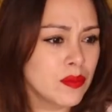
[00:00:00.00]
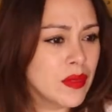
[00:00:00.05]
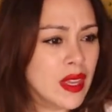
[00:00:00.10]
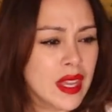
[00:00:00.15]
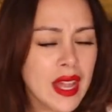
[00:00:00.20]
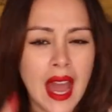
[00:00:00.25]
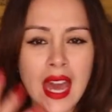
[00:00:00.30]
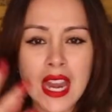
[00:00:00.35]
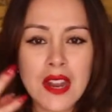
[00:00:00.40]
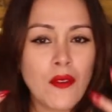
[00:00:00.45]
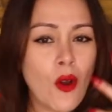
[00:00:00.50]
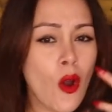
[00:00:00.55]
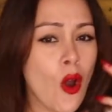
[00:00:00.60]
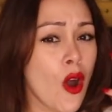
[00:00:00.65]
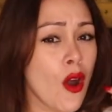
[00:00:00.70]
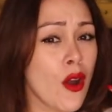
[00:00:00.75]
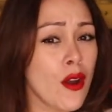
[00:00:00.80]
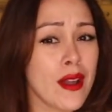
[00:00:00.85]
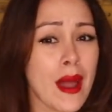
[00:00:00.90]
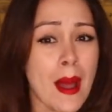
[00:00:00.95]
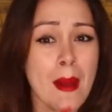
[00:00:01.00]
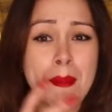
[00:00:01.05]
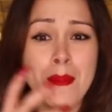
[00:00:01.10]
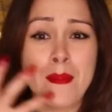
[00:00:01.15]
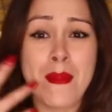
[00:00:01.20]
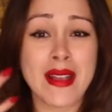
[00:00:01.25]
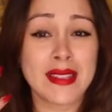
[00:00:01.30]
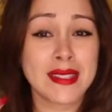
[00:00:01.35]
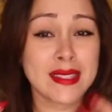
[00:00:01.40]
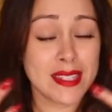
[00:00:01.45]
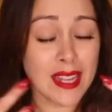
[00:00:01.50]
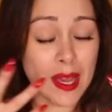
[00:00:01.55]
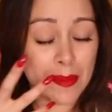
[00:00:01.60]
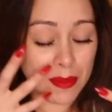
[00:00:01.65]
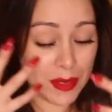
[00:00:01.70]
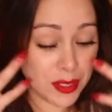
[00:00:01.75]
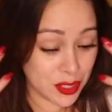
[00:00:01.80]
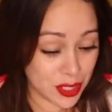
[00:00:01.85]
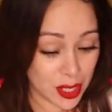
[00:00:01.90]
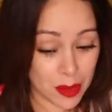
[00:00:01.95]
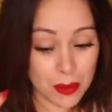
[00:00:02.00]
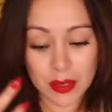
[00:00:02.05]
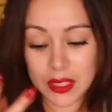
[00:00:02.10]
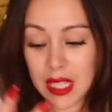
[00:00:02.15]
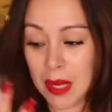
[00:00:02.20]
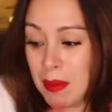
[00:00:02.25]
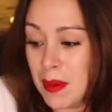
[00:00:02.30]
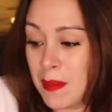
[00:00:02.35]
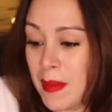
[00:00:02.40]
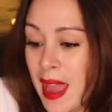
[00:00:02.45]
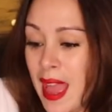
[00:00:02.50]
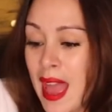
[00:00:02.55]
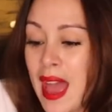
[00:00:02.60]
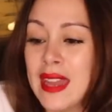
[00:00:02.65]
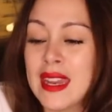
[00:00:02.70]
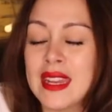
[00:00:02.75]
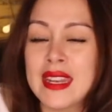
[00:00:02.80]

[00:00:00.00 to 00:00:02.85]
it kind of all got messed up jumbled up in my head,